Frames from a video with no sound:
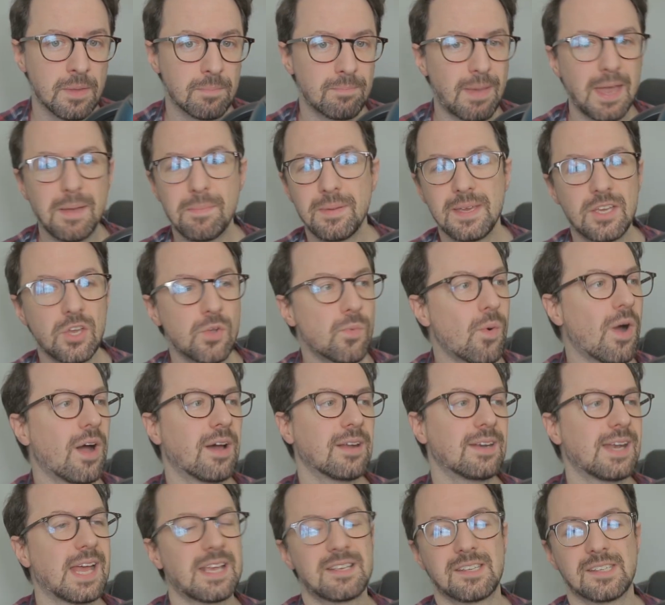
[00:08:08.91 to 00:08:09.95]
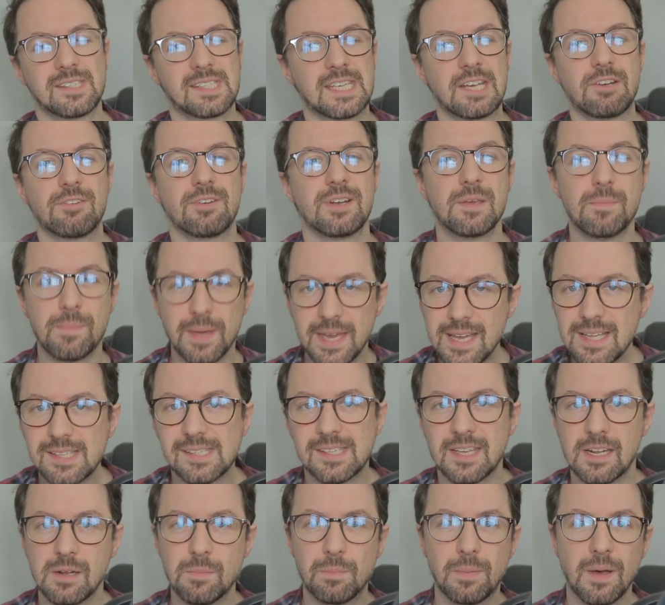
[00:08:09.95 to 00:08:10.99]
Maybe you weren't necessarily
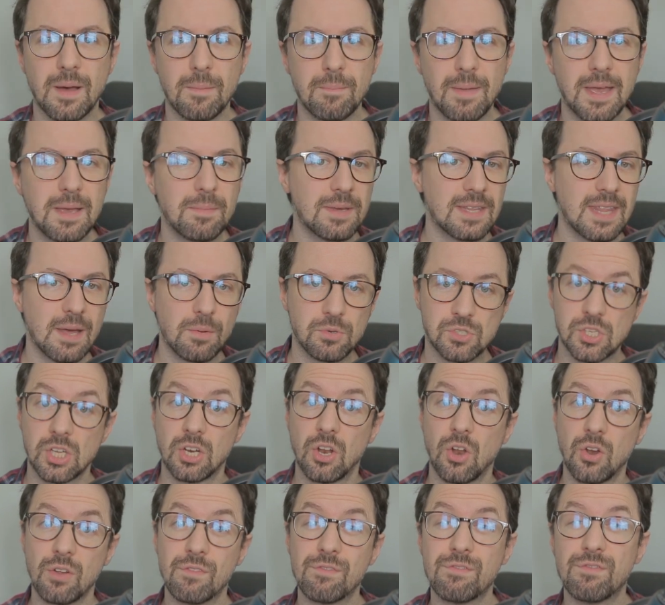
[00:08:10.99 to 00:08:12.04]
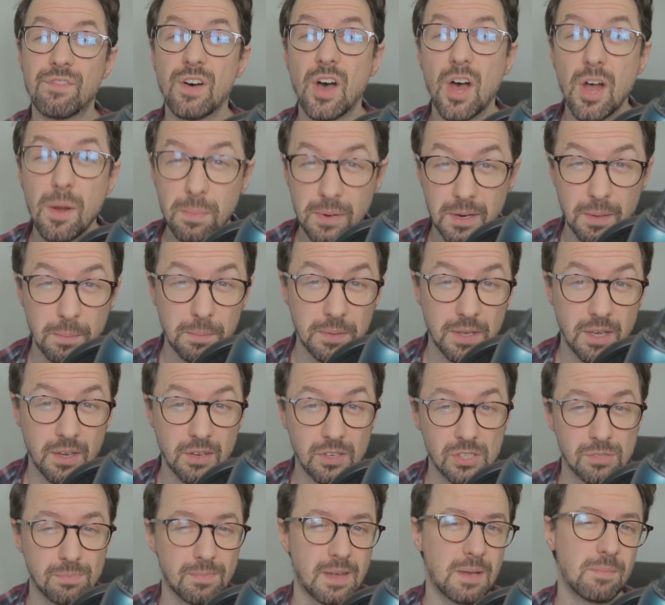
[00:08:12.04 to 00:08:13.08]
beaten, but maybe there was a lot of verbal
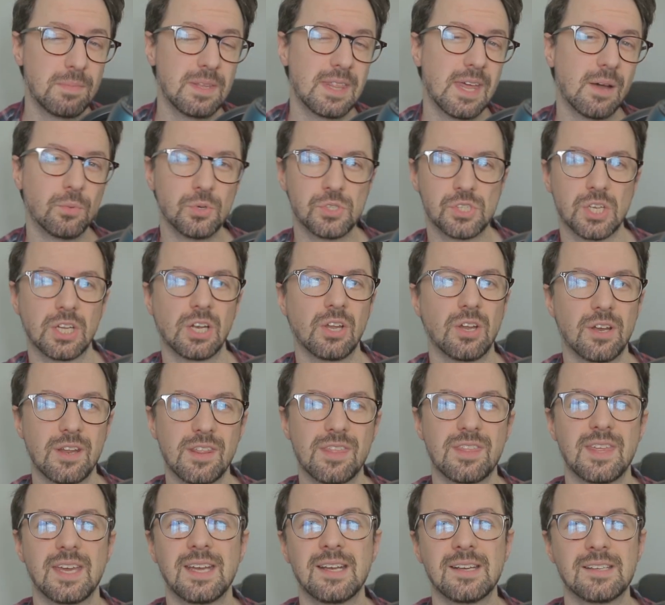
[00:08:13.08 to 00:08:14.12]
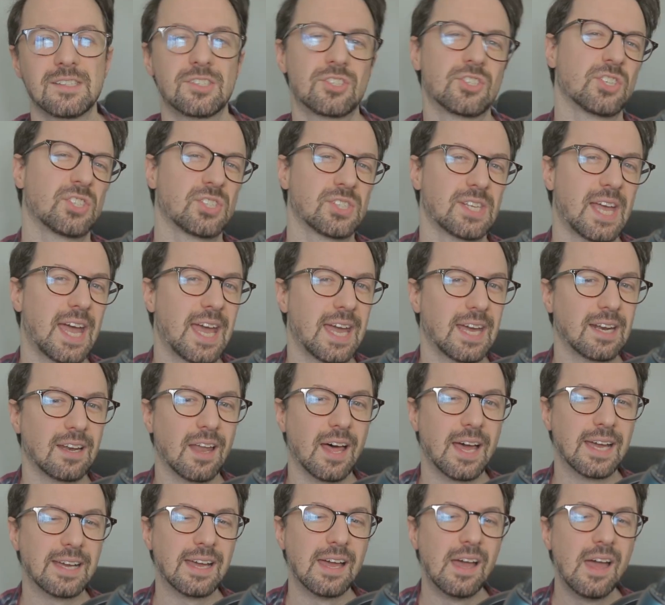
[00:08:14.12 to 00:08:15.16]
abuse. Maybe there was a lot of things just saying
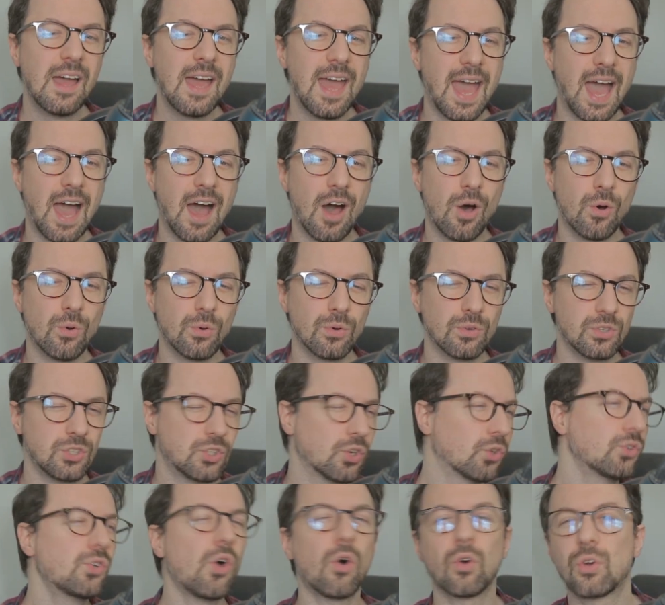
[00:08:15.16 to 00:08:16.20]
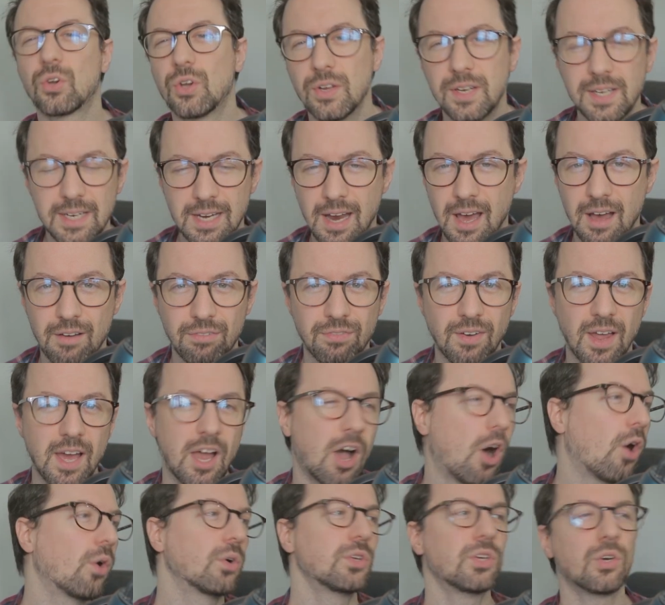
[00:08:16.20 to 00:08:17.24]
like how you're not good enough, like,
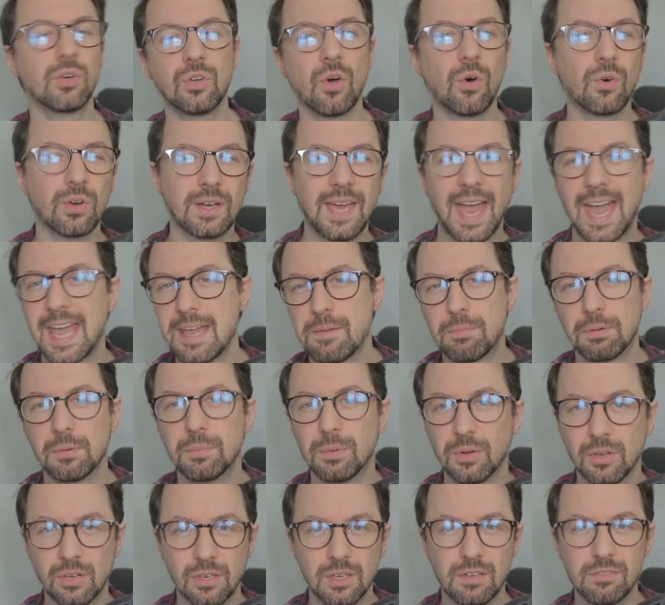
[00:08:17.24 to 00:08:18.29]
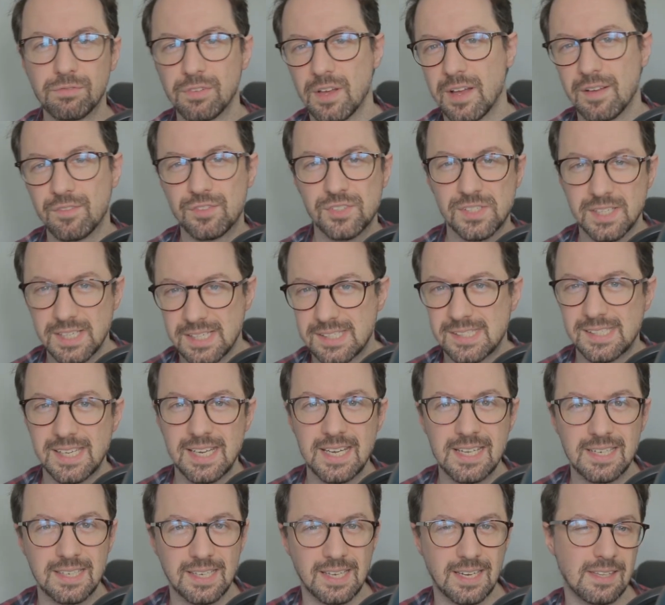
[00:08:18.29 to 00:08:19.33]
oh, you're not capable of
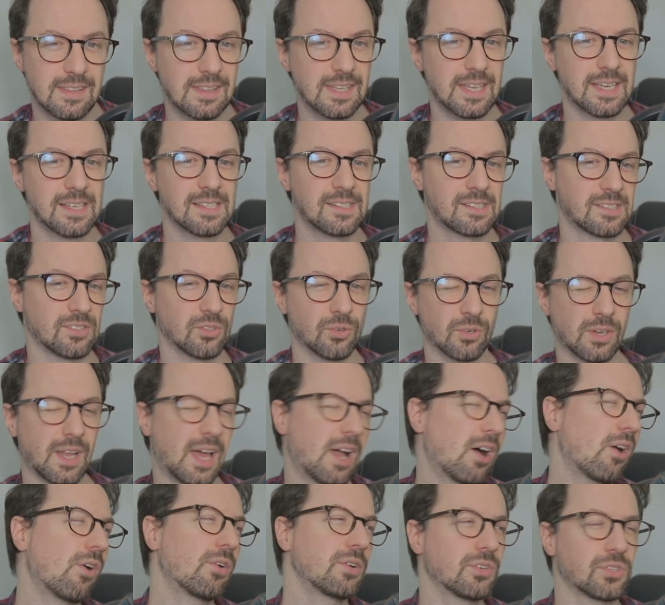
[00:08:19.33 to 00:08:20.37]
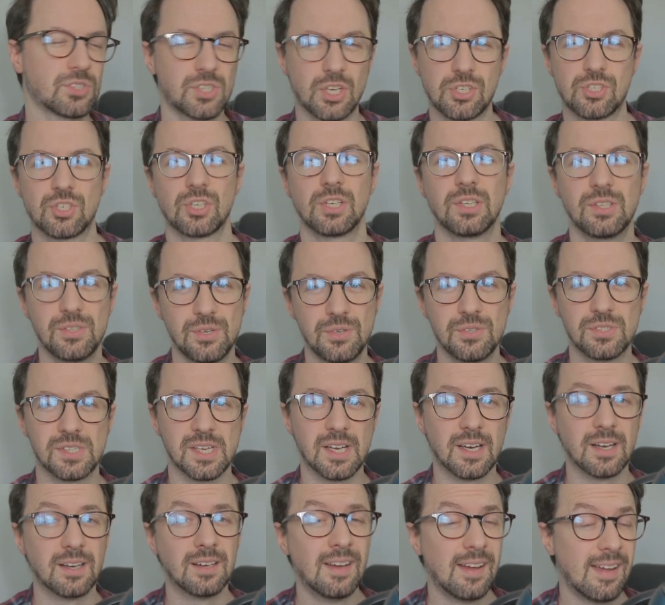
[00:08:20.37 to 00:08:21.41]
succeeding in this, or like, oh, you're such a
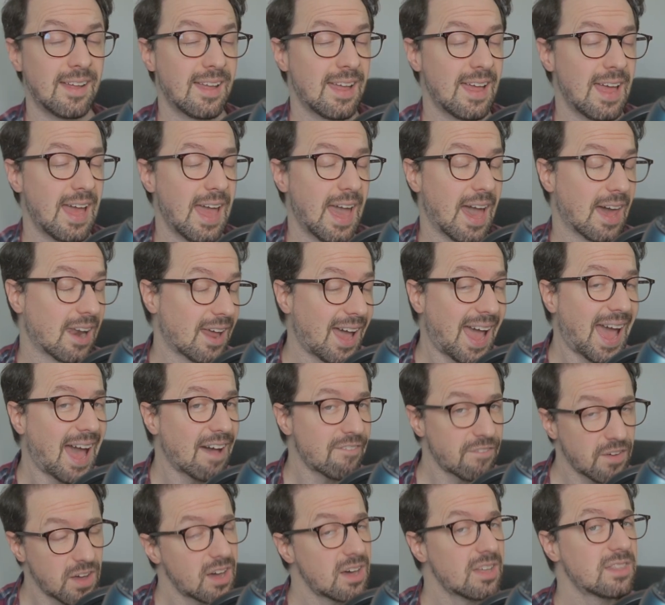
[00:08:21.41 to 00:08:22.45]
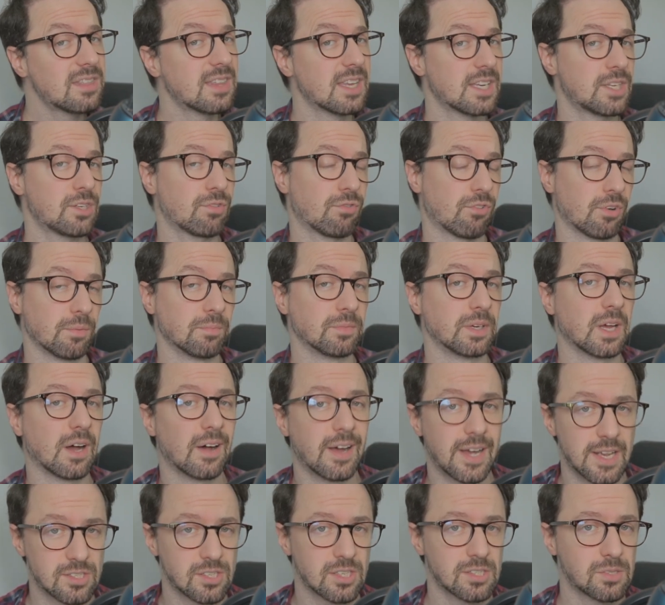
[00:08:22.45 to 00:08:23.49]
loser. And I have heard this from
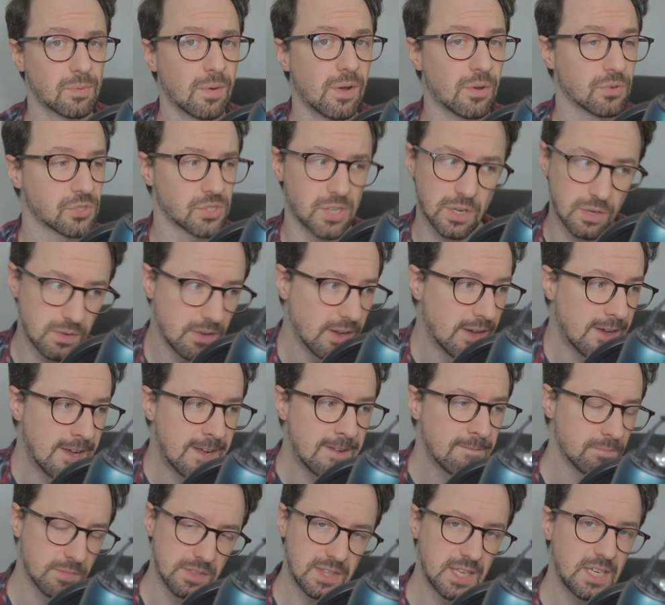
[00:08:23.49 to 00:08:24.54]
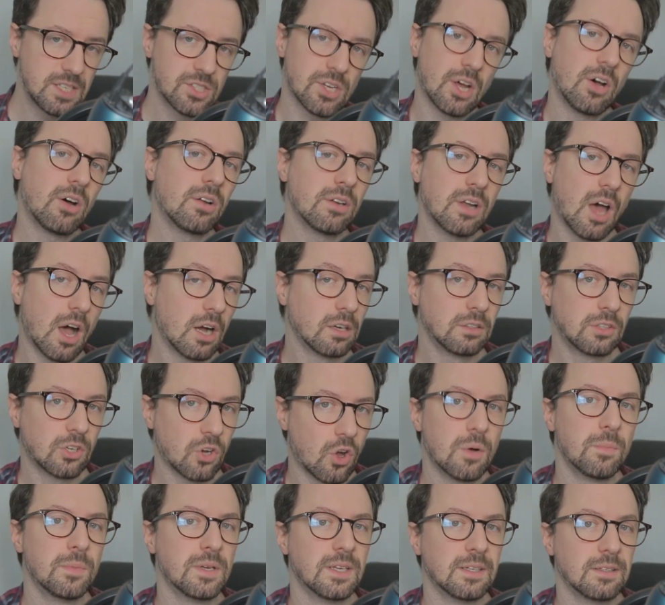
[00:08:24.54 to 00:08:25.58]
guys as well. So these aren't
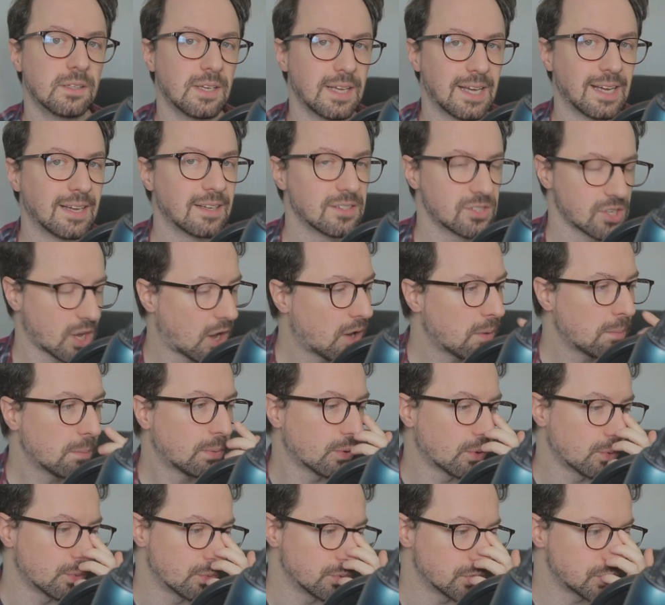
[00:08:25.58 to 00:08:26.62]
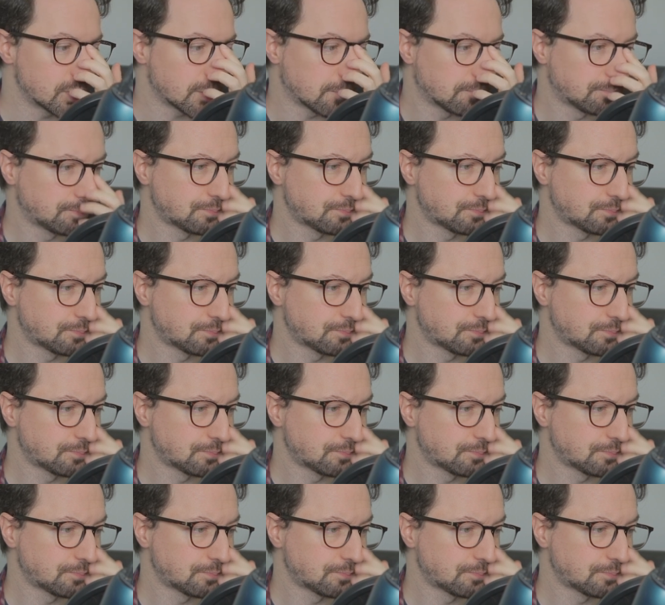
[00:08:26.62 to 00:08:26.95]
uncommon examples.